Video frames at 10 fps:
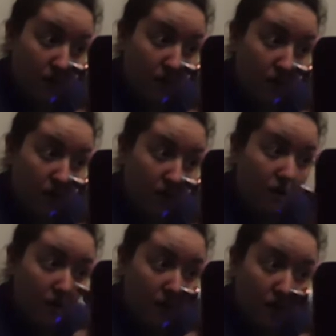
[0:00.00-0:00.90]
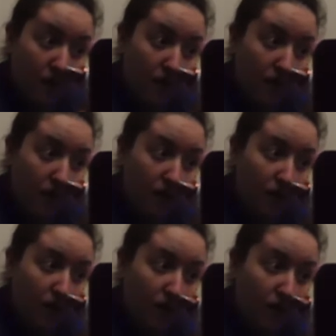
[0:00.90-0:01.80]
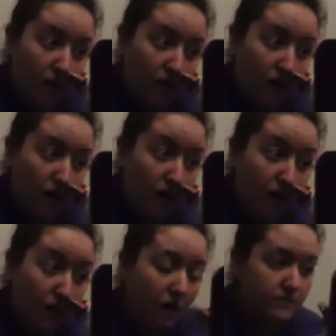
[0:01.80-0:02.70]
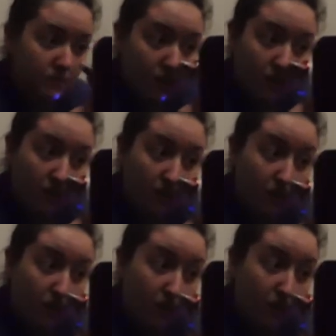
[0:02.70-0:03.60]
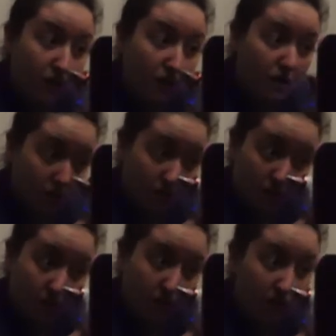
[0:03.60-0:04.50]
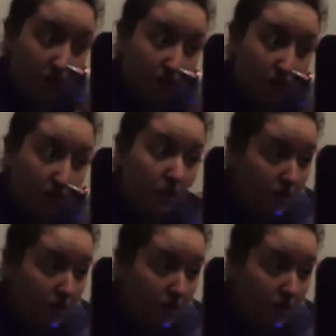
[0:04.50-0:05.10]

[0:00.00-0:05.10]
Nobody speaks.